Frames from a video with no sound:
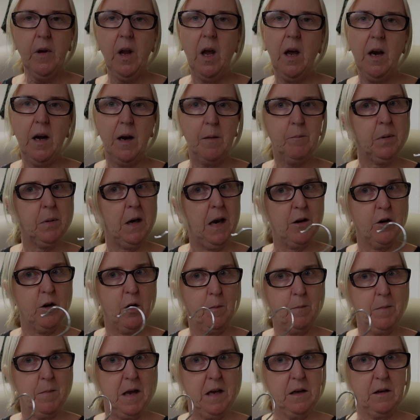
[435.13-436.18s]
and I'm planning
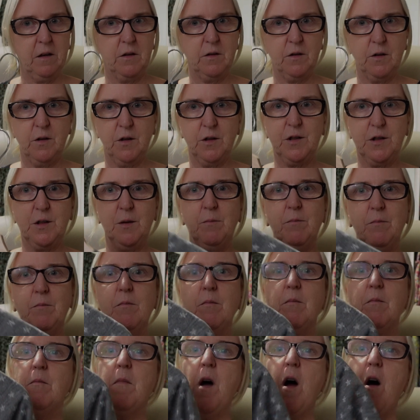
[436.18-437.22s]
on making
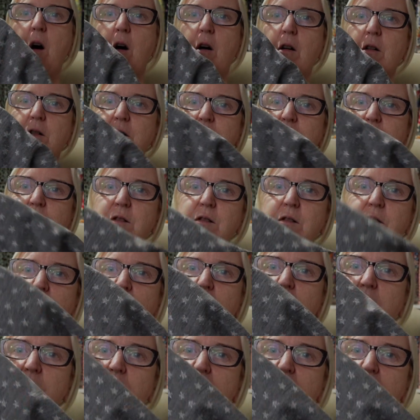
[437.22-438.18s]
some more. So